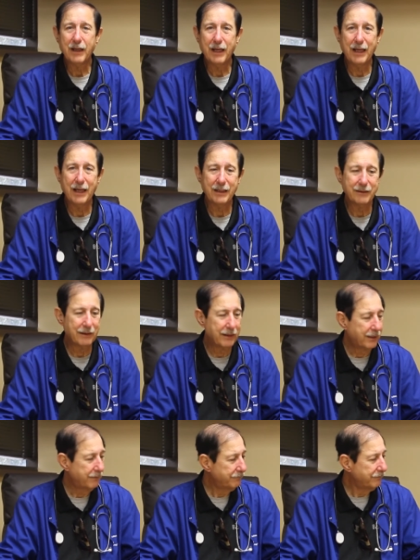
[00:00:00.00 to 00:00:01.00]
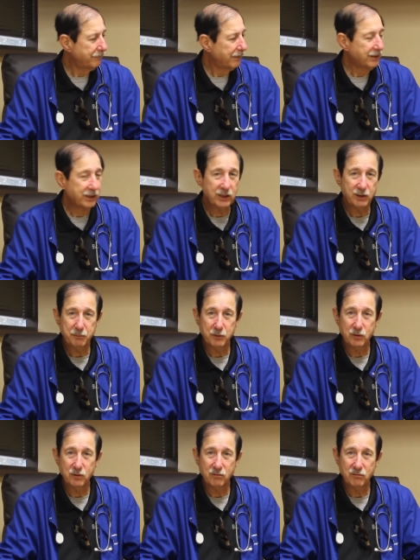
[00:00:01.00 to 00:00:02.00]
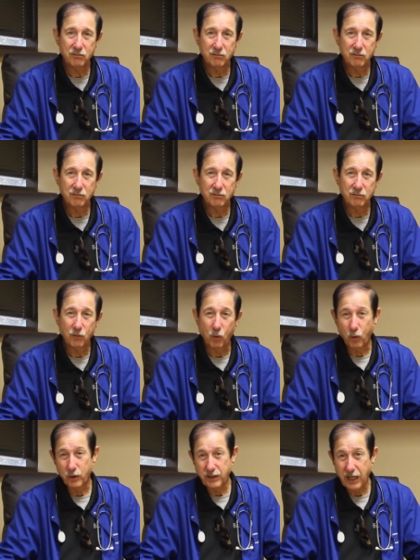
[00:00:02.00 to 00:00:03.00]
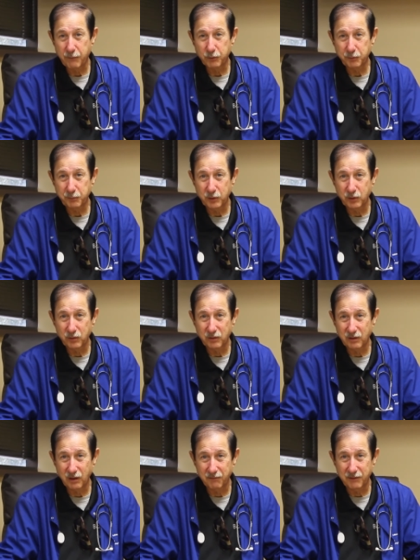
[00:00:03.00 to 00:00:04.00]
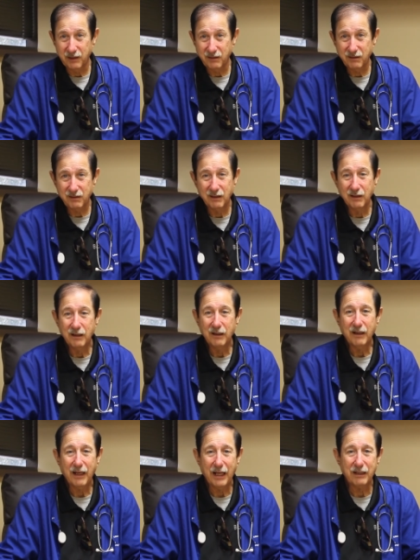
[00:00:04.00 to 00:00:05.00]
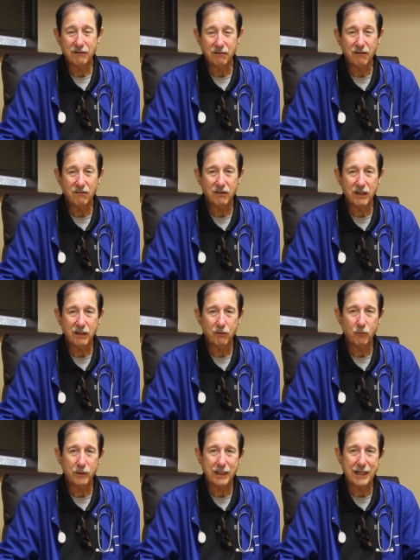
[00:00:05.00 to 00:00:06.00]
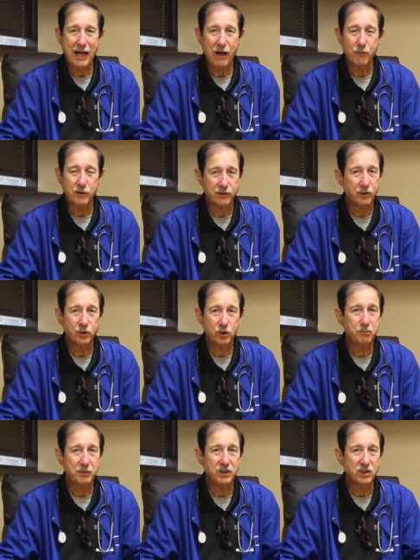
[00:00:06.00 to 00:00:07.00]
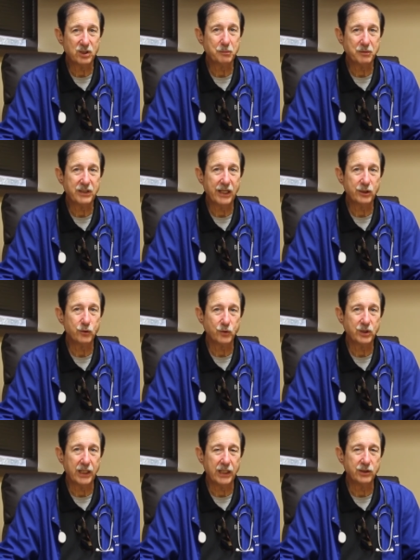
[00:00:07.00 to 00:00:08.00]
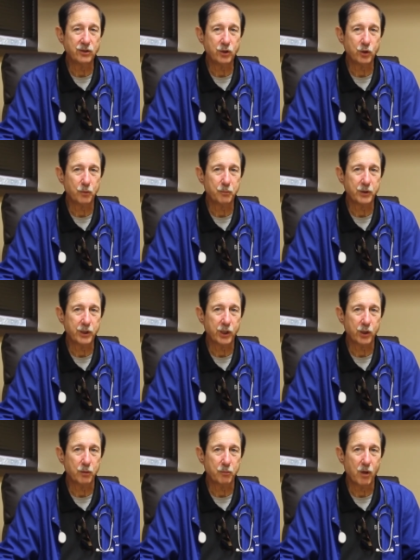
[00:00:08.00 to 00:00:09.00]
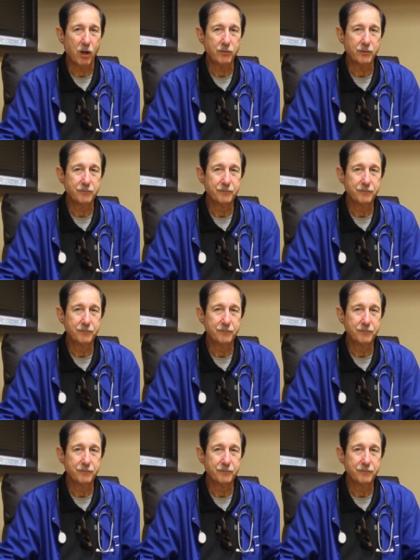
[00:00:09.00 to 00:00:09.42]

And uh, a teaspoon or a tablespoon of this, and literally within hours there should be a substantial change to your particular problem.